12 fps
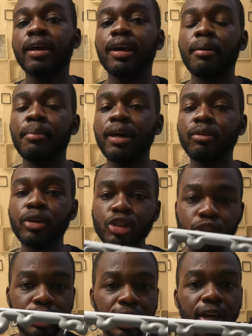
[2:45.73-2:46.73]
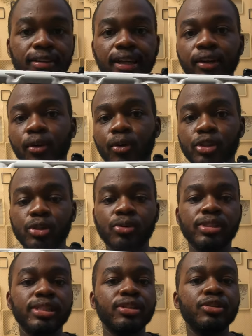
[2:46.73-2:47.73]
And by the way, you should check out that course on
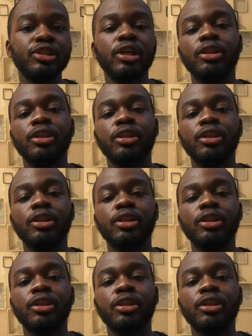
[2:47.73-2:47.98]
Skillshare.